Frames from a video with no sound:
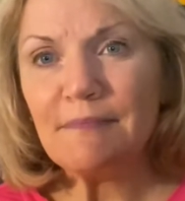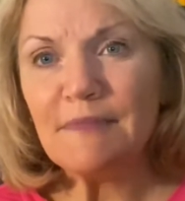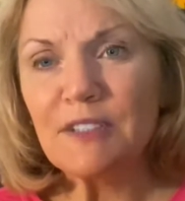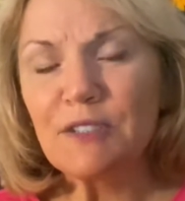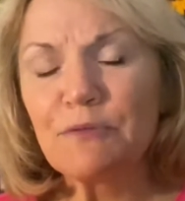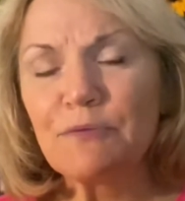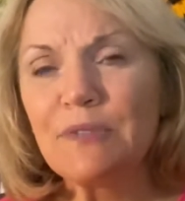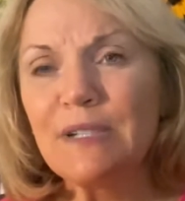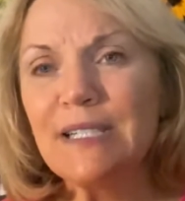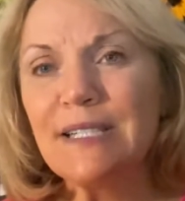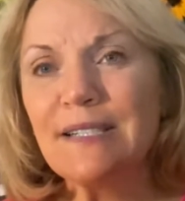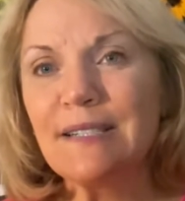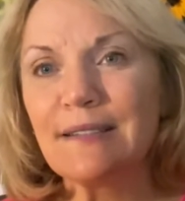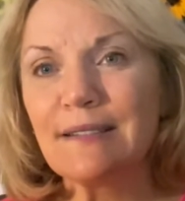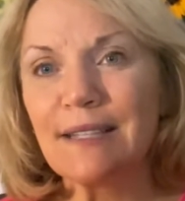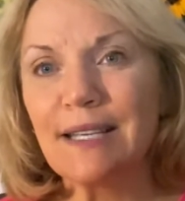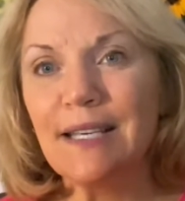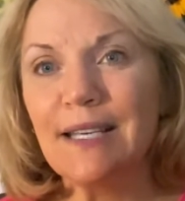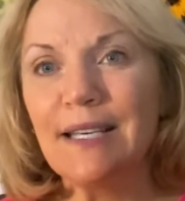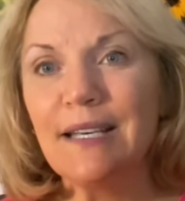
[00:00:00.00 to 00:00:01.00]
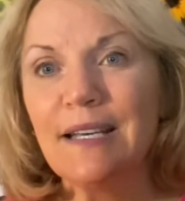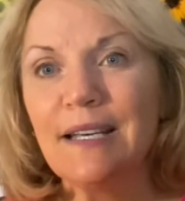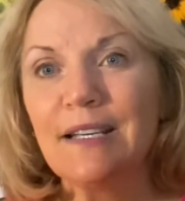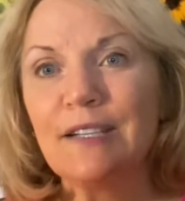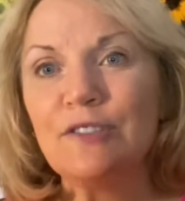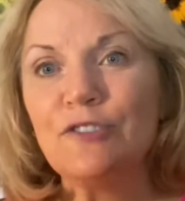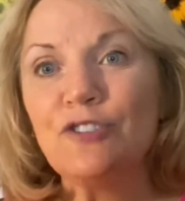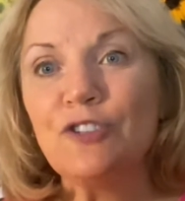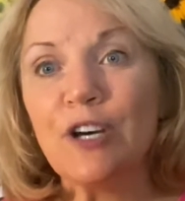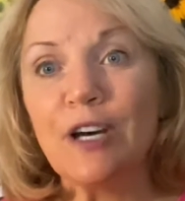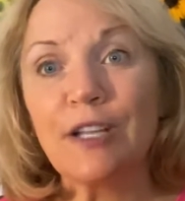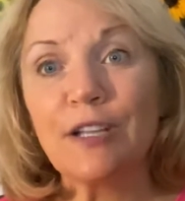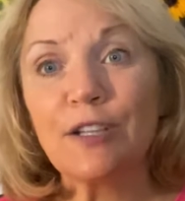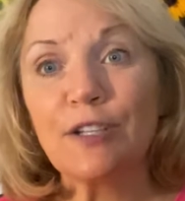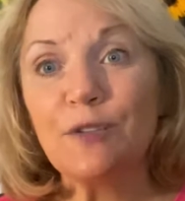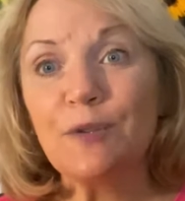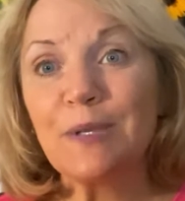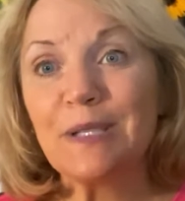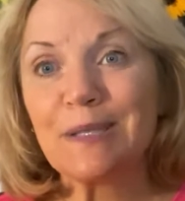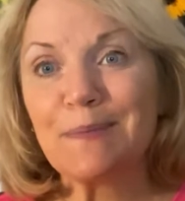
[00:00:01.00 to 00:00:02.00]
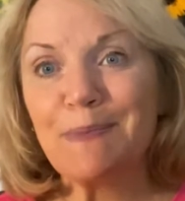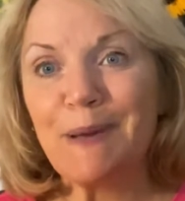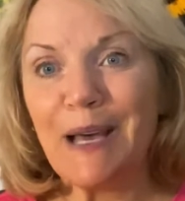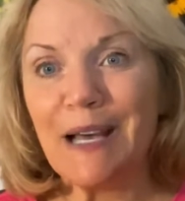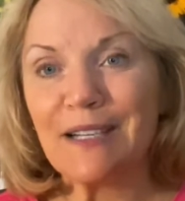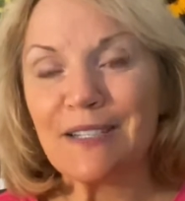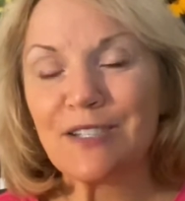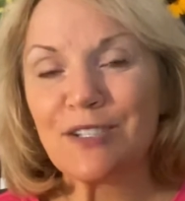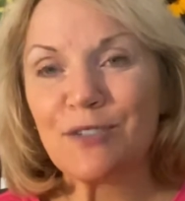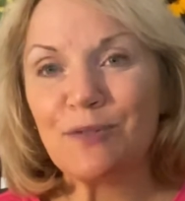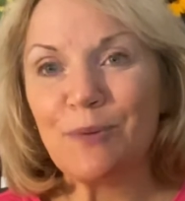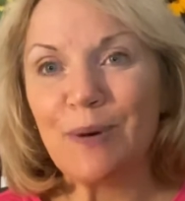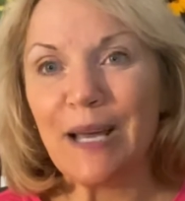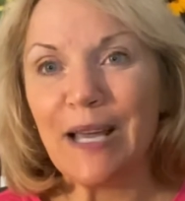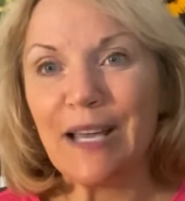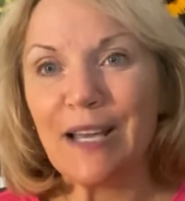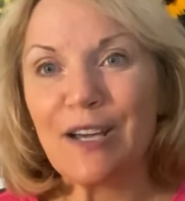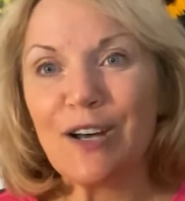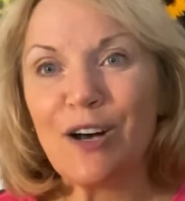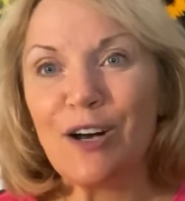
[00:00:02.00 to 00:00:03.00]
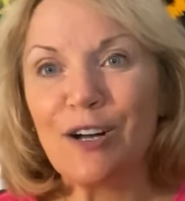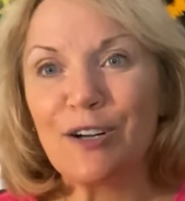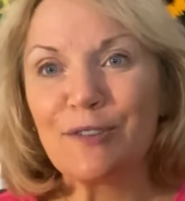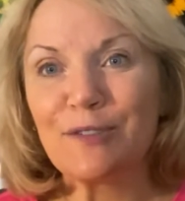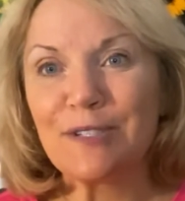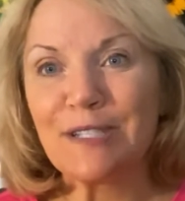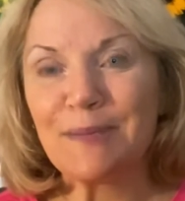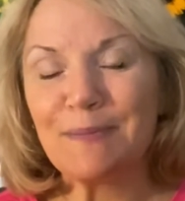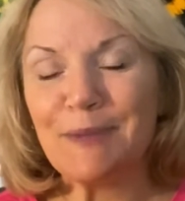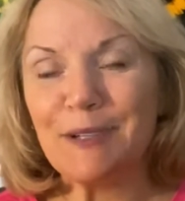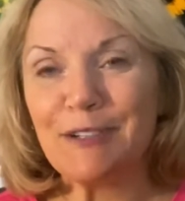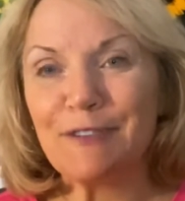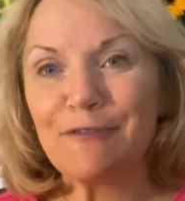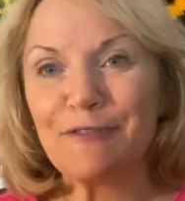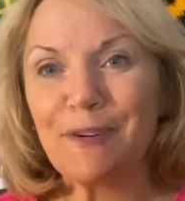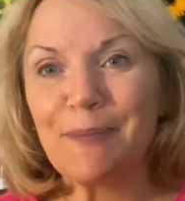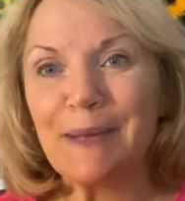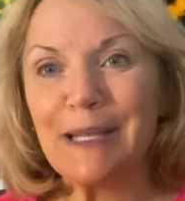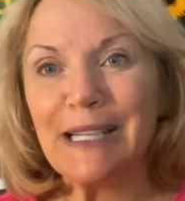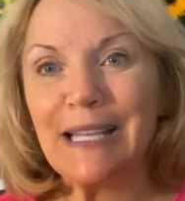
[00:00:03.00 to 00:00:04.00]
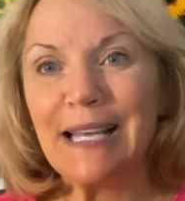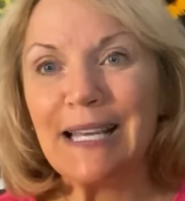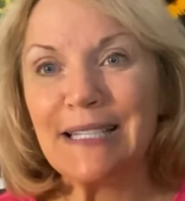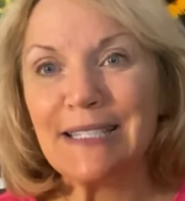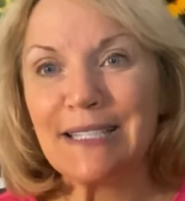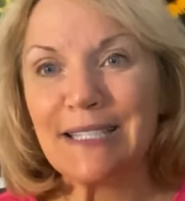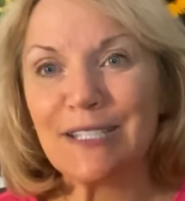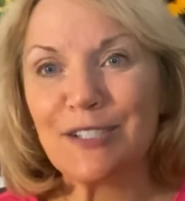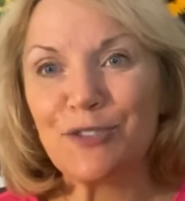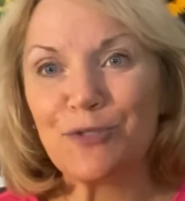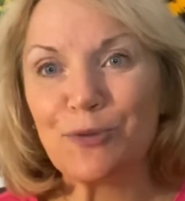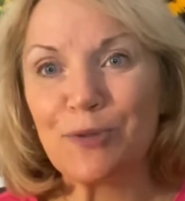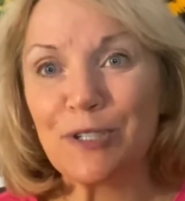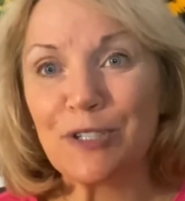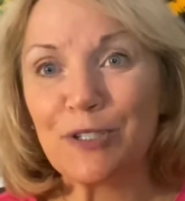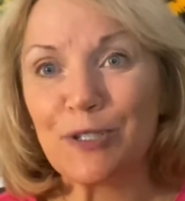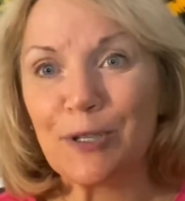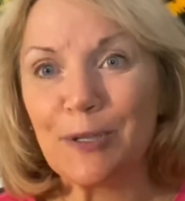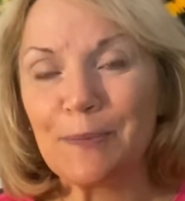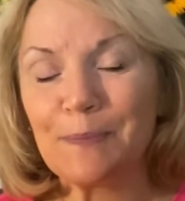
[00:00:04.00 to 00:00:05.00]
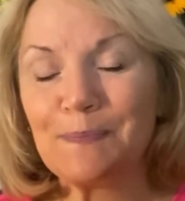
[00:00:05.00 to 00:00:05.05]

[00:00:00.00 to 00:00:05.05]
Recently, John Lewis passed away, congressman from Atlanta, Georgia.